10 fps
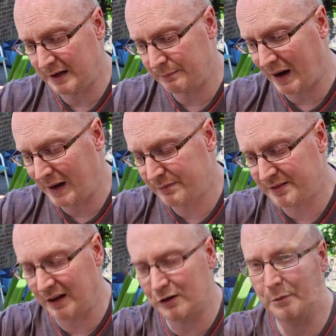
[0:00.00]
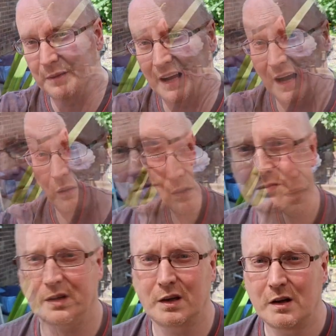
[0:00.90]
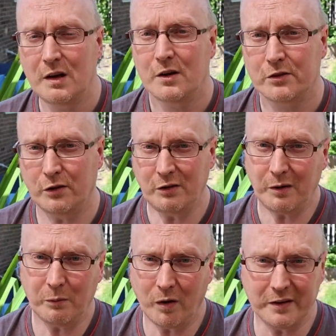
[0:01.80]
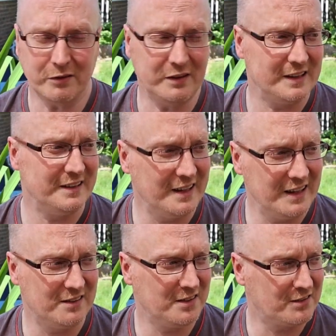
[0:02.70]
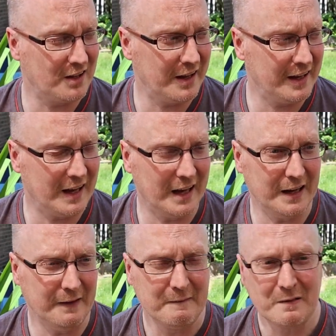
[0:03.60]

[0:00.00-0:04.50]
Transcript: pipes that are coming out. So what you really need is a